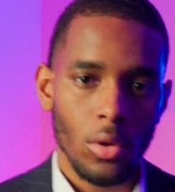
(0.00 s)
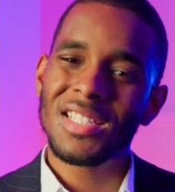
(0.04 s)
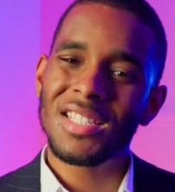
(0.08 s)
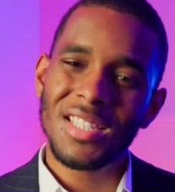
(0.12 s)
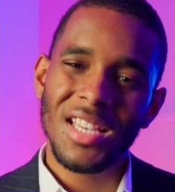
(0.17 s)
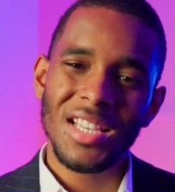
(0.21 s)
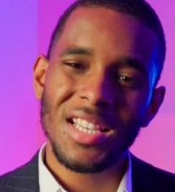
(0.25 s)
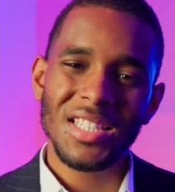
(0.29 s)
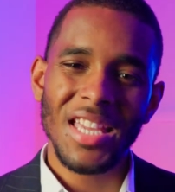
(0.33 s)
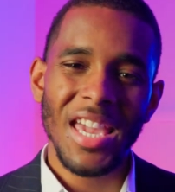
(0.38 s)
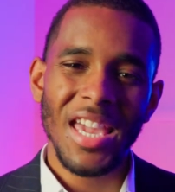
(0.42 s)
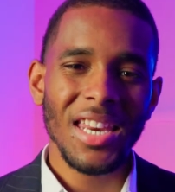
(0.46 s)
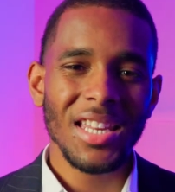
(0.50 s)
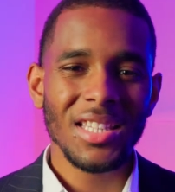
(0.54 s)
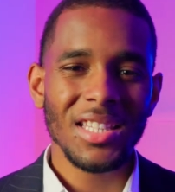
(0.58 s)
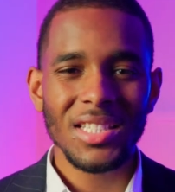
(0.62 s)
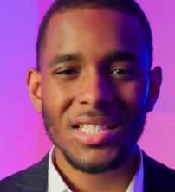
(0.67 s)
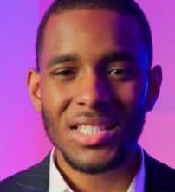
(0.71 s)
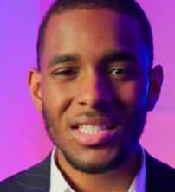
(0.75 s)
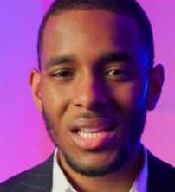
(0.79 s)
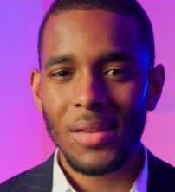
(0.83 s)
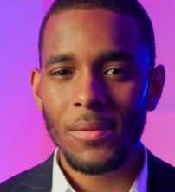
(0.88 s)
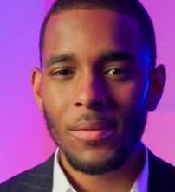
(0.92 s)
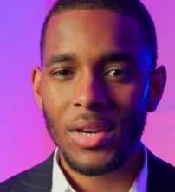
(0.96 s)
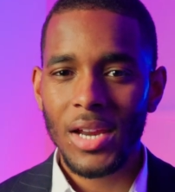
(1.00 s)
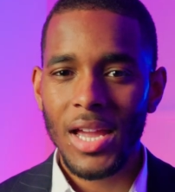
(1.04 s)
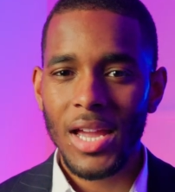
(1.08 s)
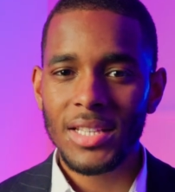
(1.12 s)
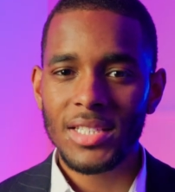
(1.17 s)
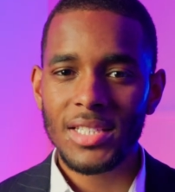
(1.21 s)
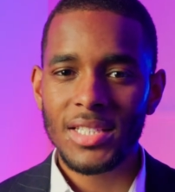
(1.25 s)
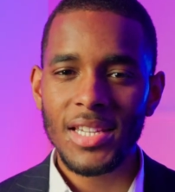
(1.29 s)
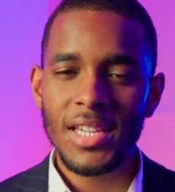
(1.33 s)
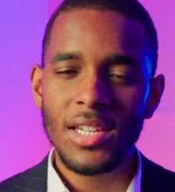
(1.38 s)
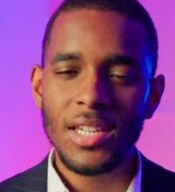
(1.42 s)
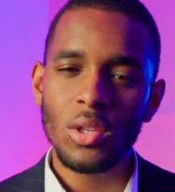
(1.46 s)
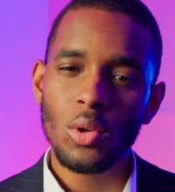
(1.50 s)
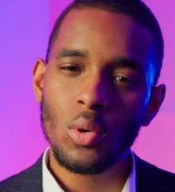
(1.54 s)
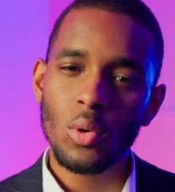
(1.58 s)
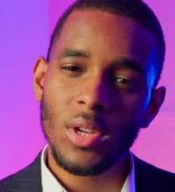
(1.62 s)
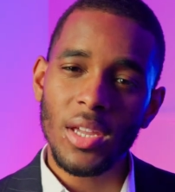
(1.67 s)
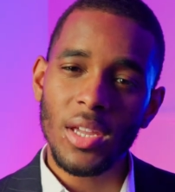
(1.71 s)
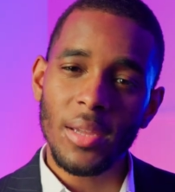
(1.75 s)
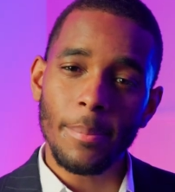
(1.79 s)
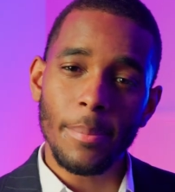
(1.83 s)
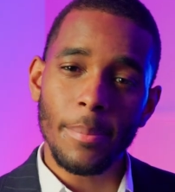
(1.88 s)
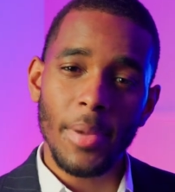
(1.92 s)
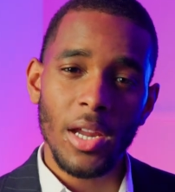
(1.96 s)
680 to 719, you'll
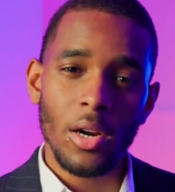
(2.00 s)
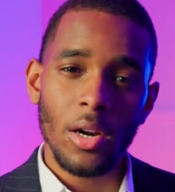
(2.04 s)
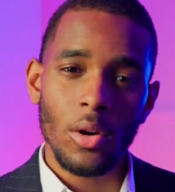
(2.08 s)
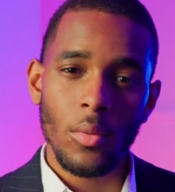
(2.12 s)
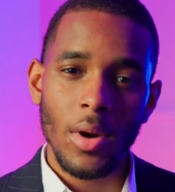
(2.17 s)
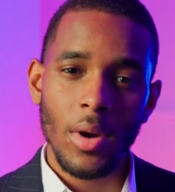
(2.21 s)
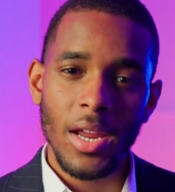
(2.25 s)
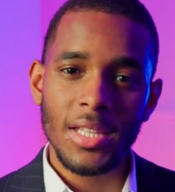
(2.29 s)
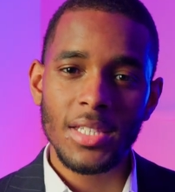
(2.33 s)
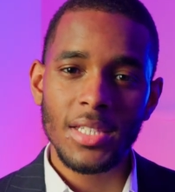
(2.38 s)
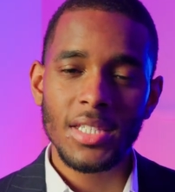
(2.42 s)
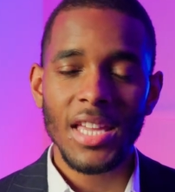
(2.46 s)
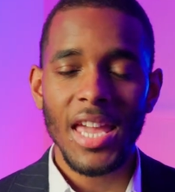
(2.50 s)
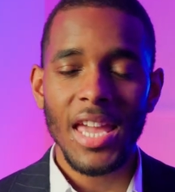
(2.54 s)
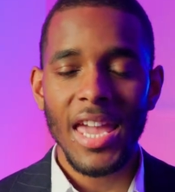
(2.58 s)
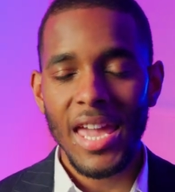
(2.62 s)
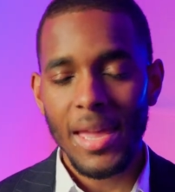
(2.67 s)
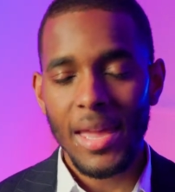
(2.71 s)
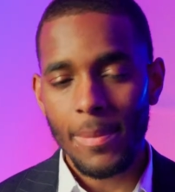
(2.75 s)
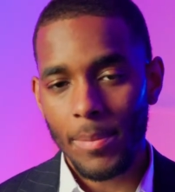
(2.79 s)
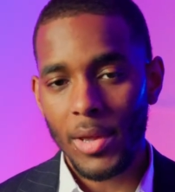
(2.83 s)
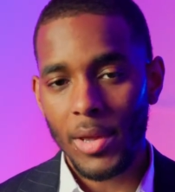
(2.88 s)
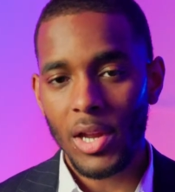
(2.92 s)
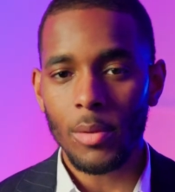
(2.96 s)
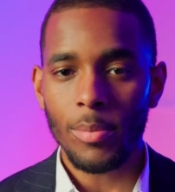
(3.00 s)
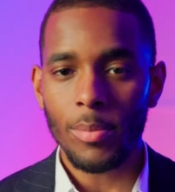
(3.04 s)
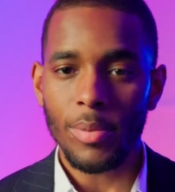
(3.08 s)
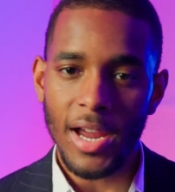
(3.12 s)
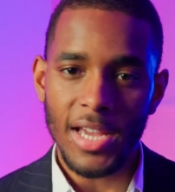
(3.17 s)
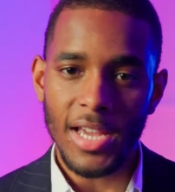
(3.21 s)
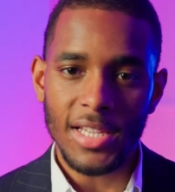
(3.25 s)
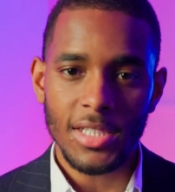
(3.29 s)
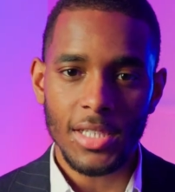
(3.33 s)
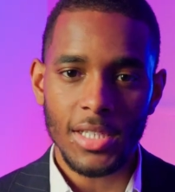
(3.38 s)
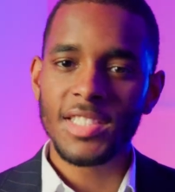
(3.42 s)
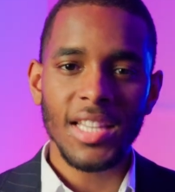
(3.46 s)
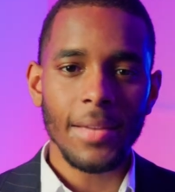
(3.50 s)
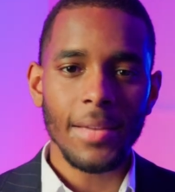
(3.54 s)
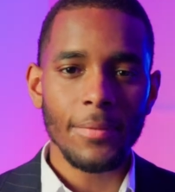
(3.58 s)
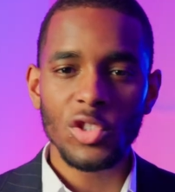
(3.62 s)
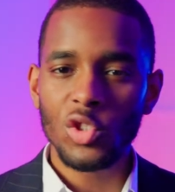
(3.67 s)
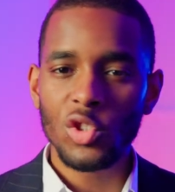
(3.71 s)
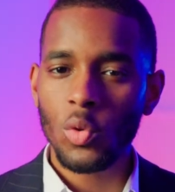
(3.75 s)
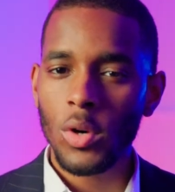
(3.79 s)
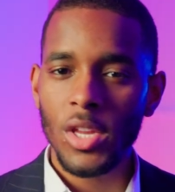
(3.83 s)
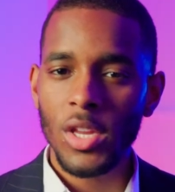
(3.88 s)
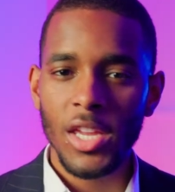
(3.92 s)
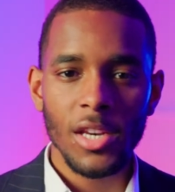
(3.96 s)
get better rates and better prices.
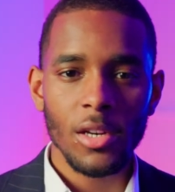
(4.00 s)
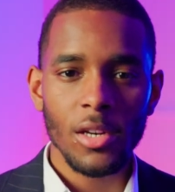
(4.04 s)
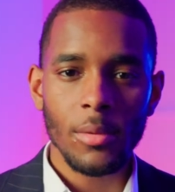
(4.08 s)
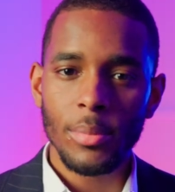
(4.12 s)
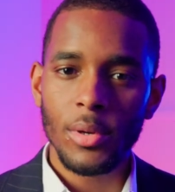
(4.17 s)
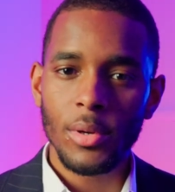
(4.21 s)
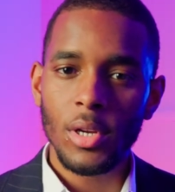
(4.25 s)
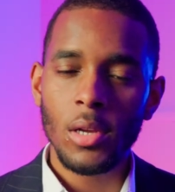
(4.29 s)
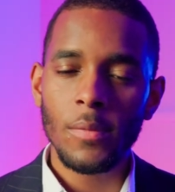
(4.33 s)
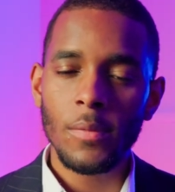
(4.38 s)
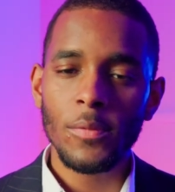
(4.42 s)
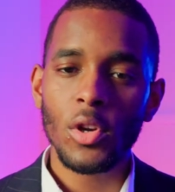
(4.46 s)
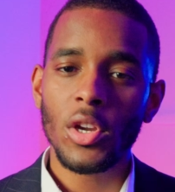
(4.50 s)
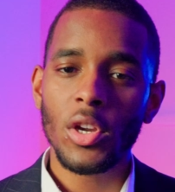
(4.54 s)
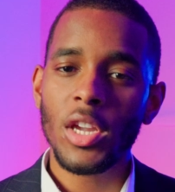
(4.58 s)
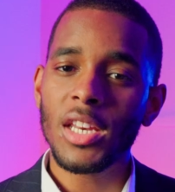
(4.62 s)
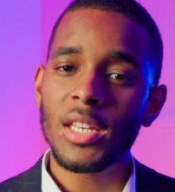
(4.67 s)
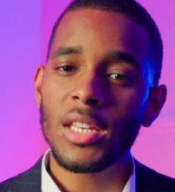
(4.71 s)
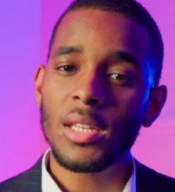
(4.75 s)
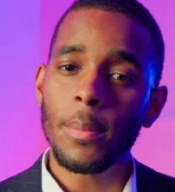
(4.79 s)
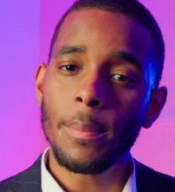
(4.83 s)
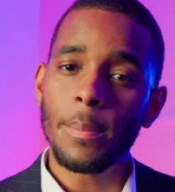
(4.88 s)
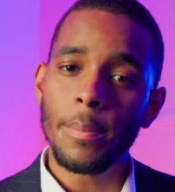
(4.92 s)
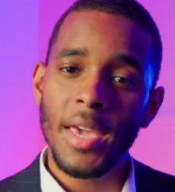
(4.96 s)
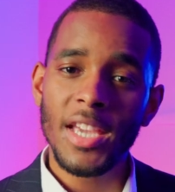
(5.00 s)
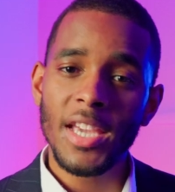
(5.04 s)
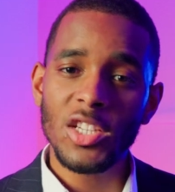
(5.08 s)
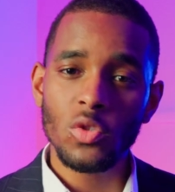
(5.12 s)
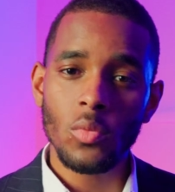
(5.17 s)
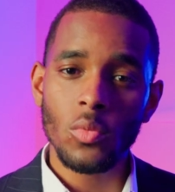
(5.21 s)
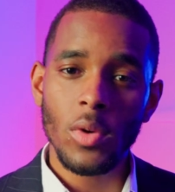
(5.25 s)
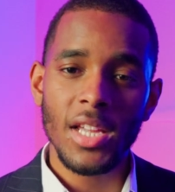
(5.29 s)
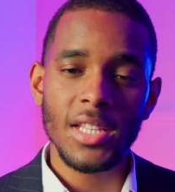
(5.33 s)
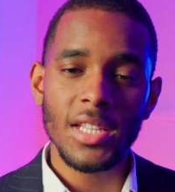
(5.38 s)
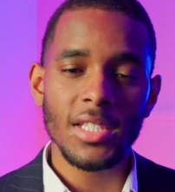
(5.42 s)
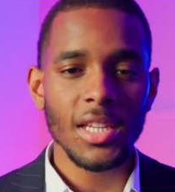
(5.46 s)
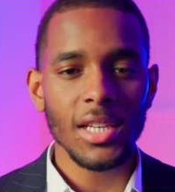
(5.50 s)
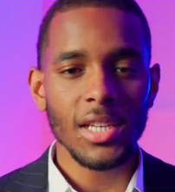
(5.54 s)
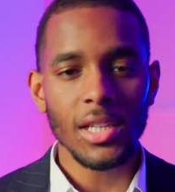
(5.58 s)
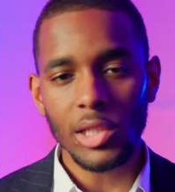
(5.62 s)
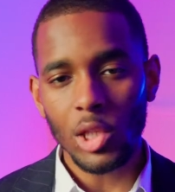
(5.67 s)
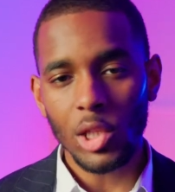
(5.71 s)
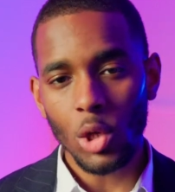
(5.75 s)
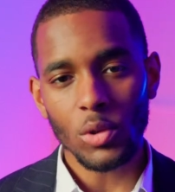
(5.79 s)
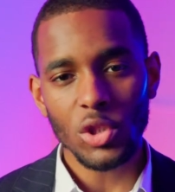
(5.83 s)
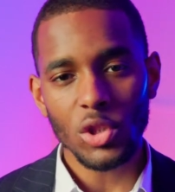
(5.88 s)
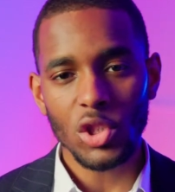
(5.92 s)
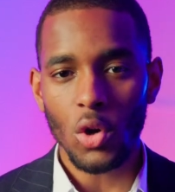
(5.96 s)
720 and above, you're getting the best rates and the
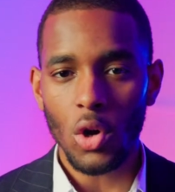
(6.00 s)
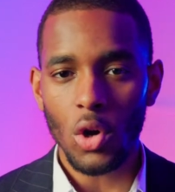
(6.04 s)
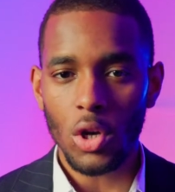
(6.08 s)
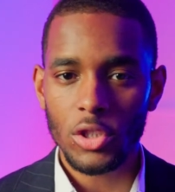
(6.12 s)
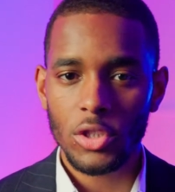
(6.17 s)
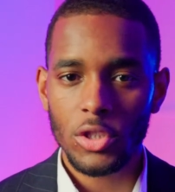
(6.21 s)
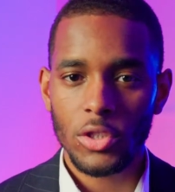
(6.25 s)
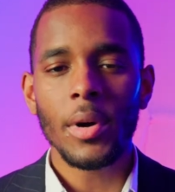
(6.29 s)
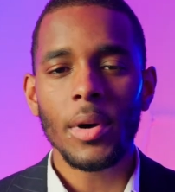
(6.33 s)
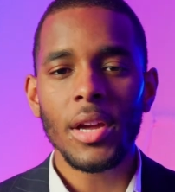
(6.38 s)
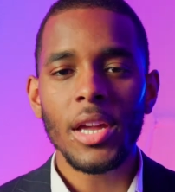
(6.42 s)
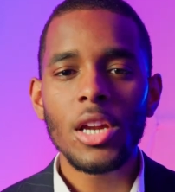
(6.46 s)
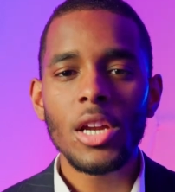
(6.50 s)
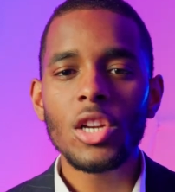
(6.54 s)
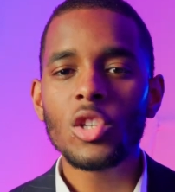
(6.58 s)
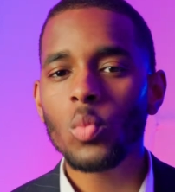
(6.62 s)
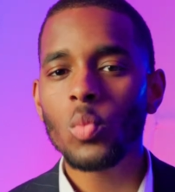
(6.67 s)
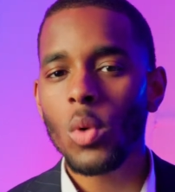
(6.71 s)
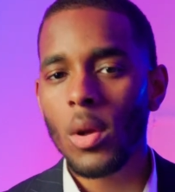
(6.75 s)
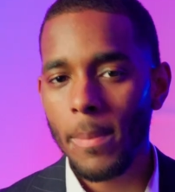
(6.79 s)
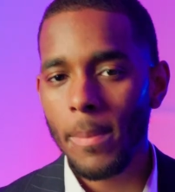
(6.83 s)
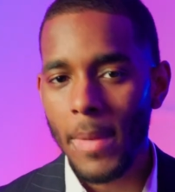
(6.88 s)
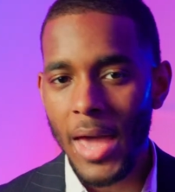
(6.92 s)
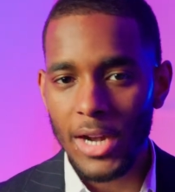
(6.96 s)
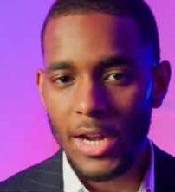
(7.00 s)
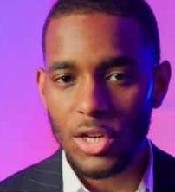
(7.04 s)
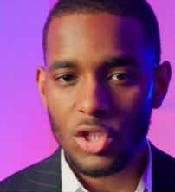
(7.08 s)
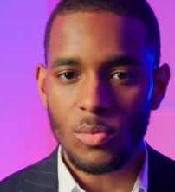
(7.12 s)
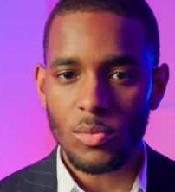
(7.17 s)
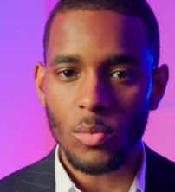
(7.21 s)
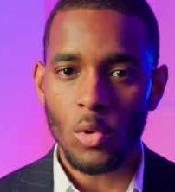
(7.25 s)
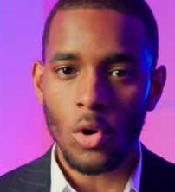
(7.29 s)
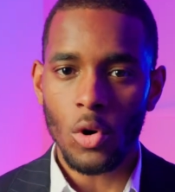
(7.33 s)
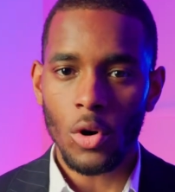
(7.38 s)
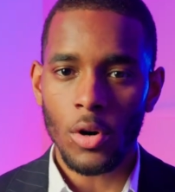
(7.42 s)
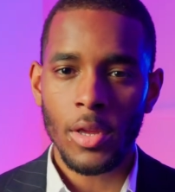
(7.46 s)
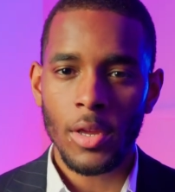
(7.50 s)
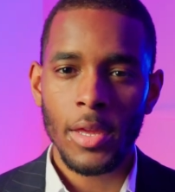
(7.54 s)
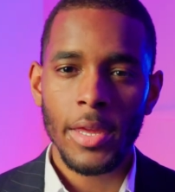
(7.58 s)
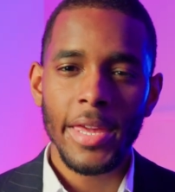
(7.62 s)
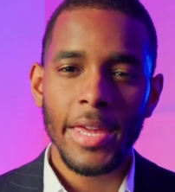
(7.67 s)
lowest cost. But here's what matters more.